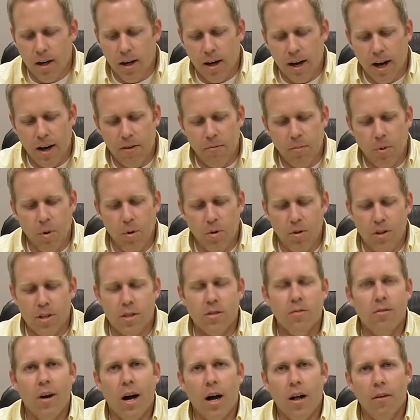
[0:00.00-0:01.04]
I've pulled this
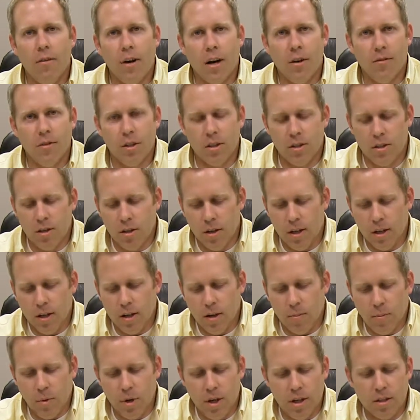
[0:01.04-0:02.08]
valve out of a
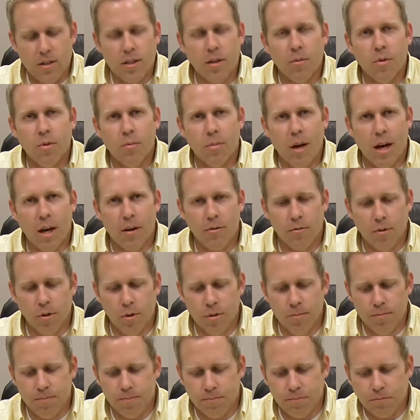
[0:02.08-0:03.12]
pre-assembled
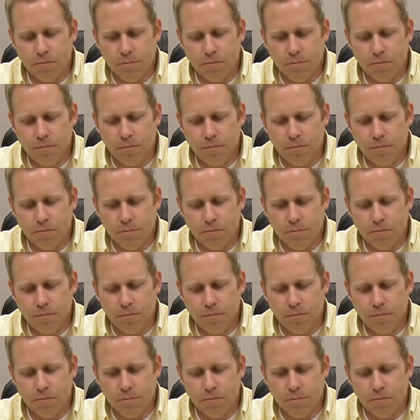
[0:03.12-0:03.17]
manifold,